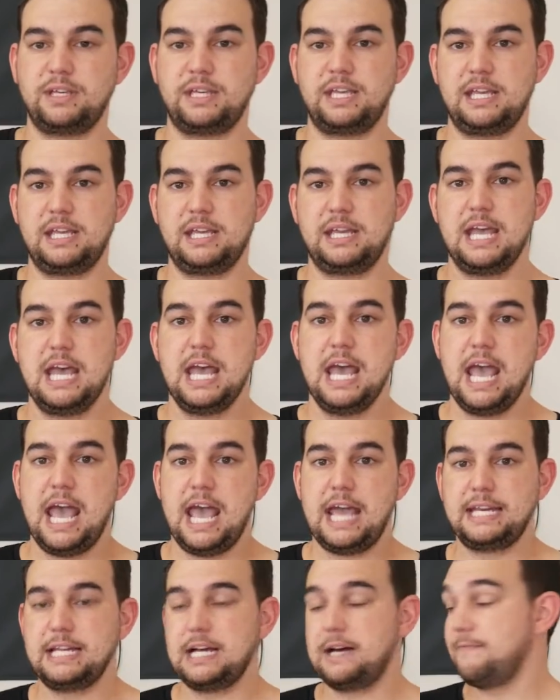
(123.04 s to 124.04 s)
gear.
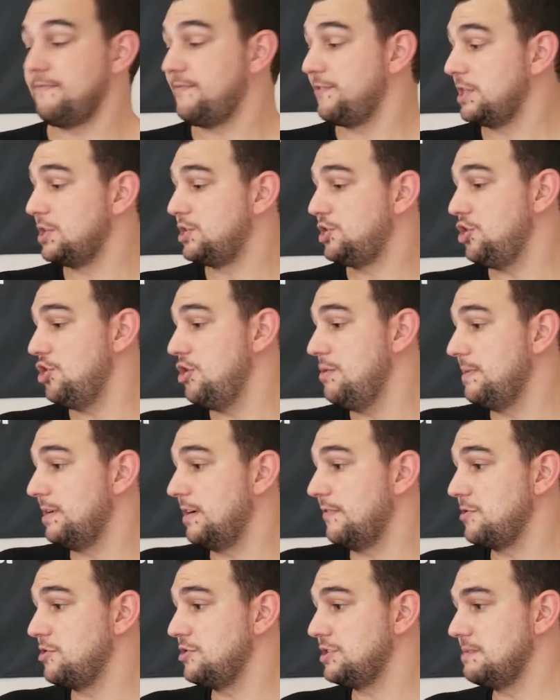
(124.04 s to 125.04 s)
And for the tubing,
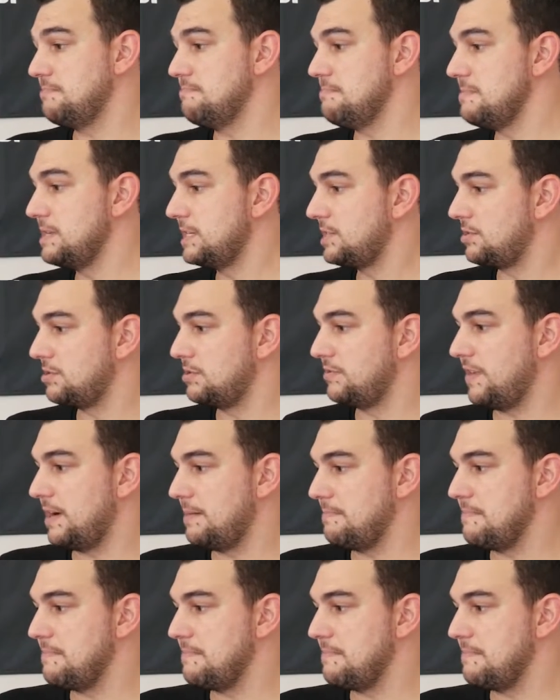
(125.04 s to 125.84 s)
I've used a mixture of